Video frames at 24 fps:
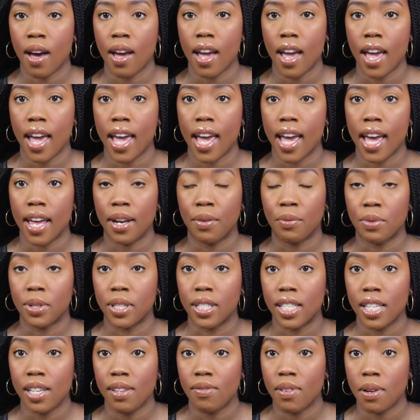and
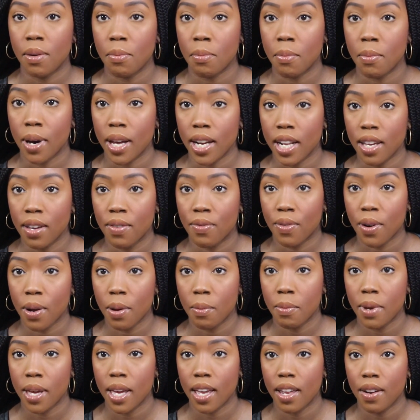receiving money
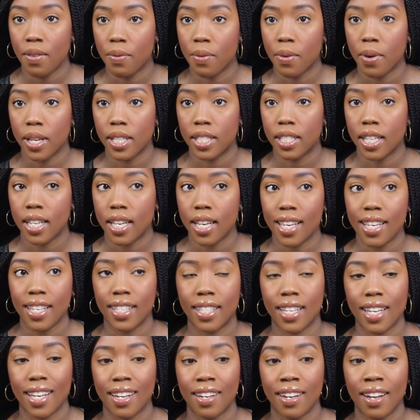from invoices
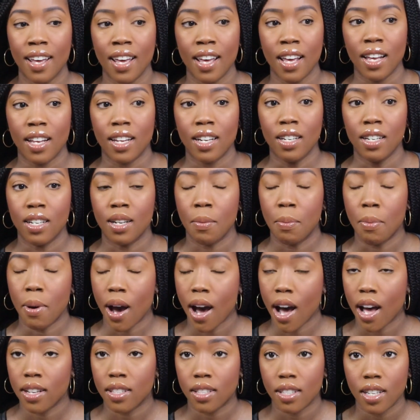and
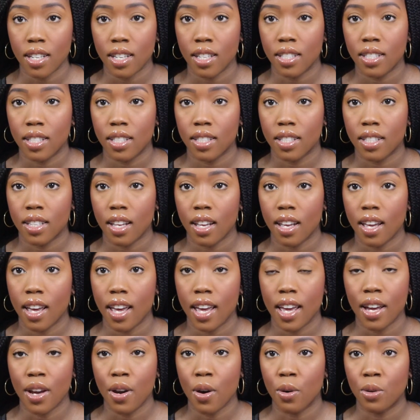deposits,
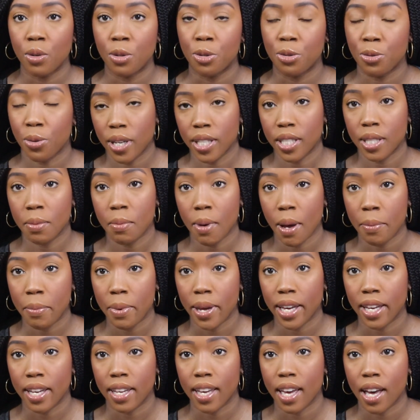it goes straight to my
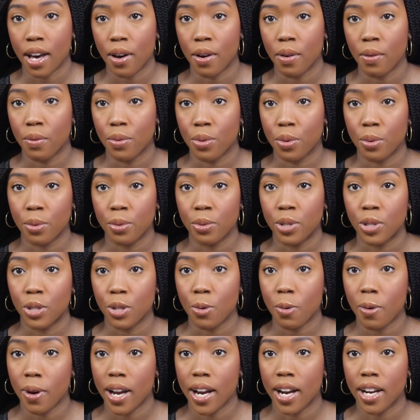bank account through
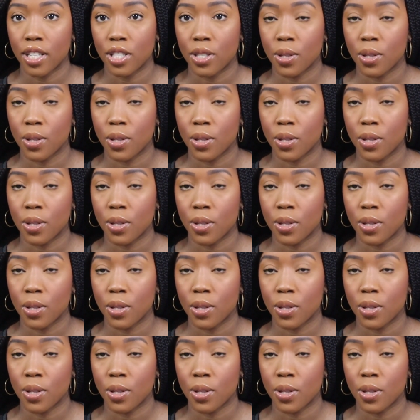Square.